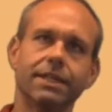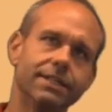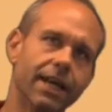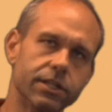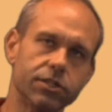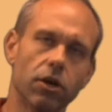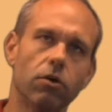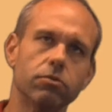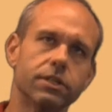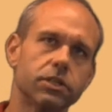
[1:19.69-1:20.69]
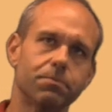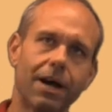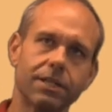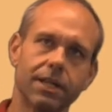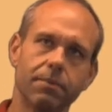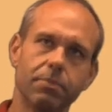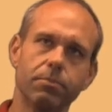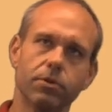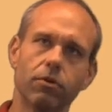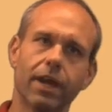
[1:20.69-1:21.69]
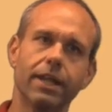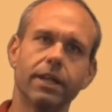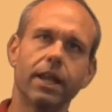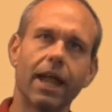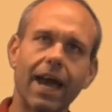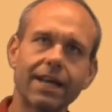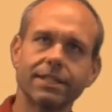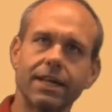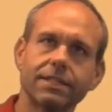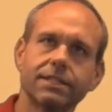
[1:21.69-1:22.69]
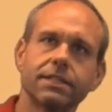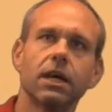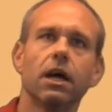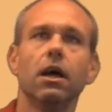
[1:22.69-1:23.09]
There's dead zones, there's spots that people don't get internet access.